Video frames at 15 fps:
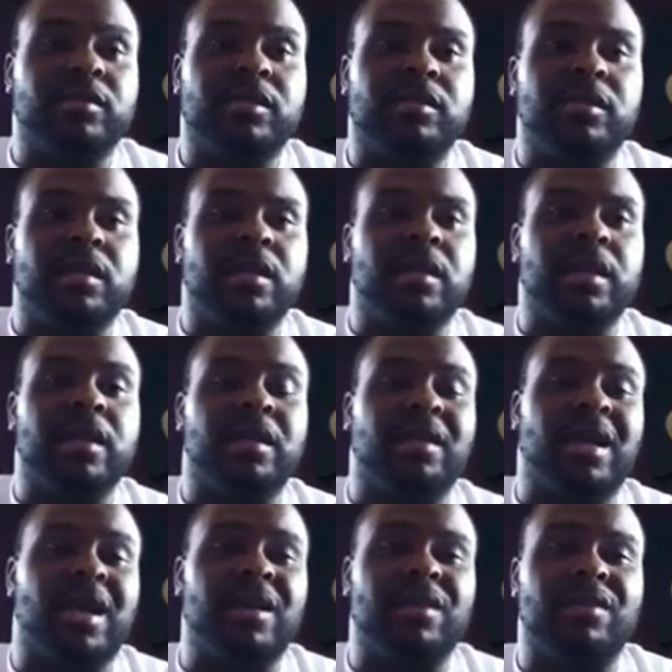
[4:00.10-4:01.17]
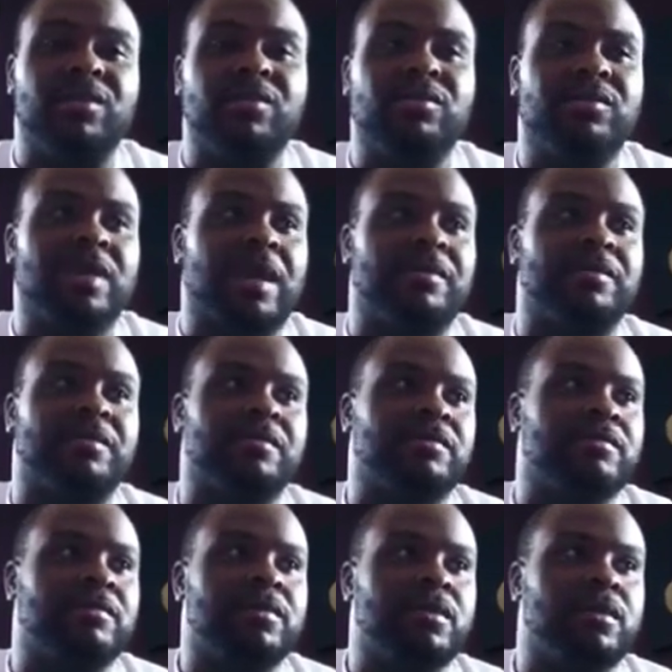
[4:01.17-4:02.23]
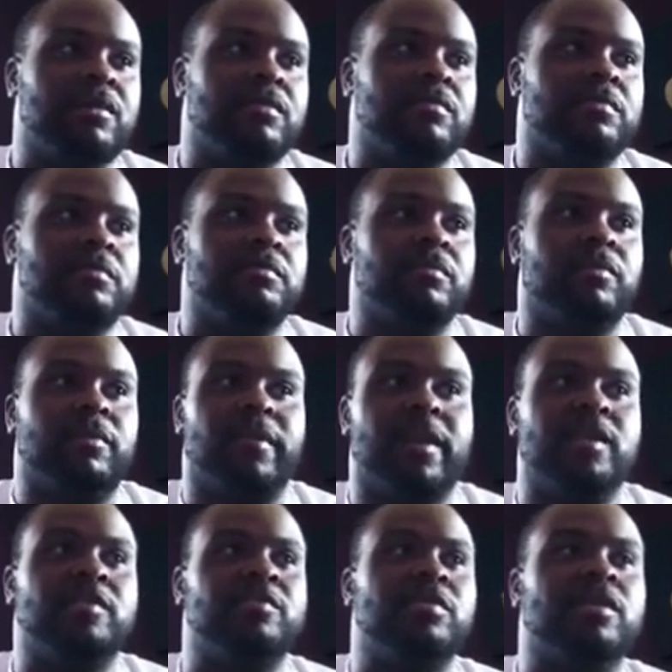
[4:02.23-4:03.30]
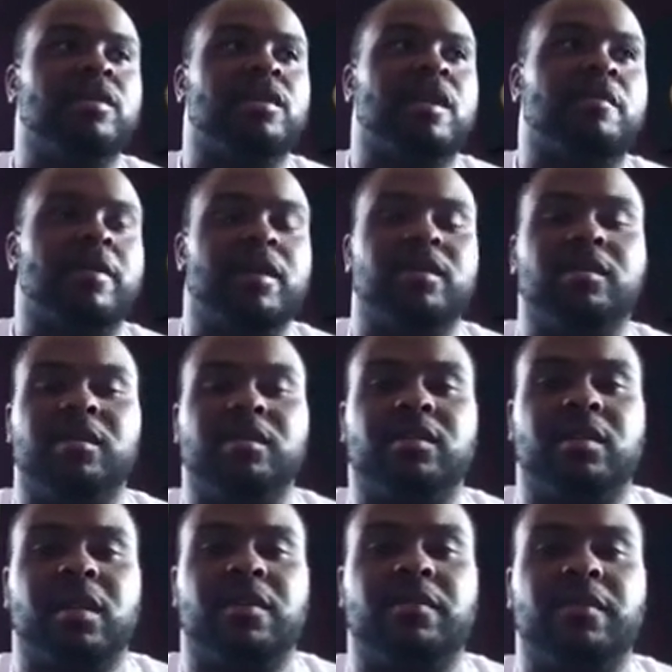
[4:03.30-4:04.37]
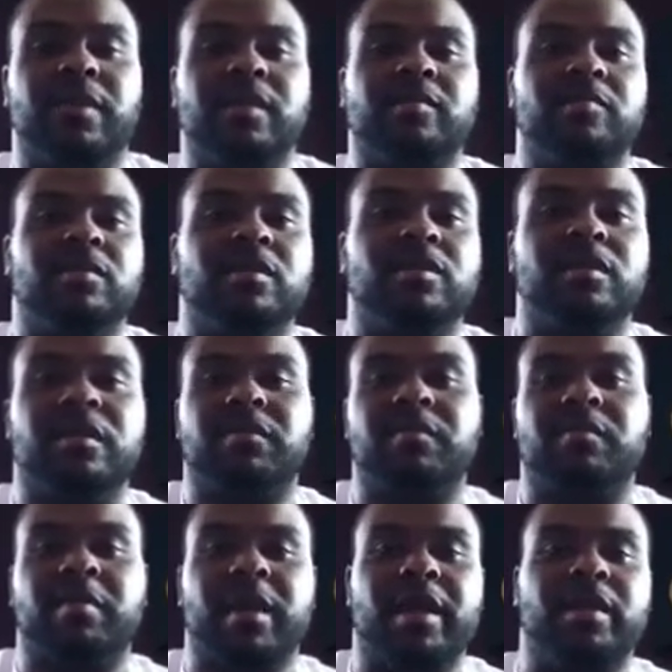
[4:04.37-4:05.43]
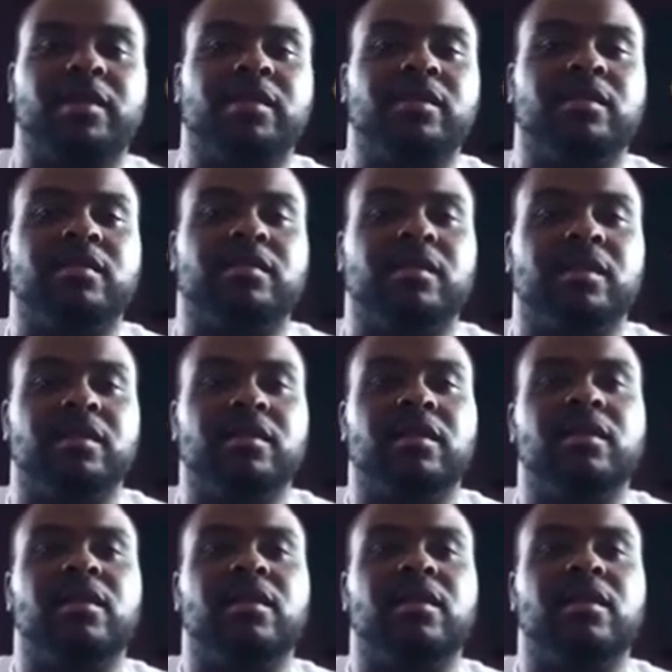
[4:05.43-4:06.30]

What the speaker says: easy to get. A lot of dudes, Facebook, I pay attention to a lot of Facebook, different pages, and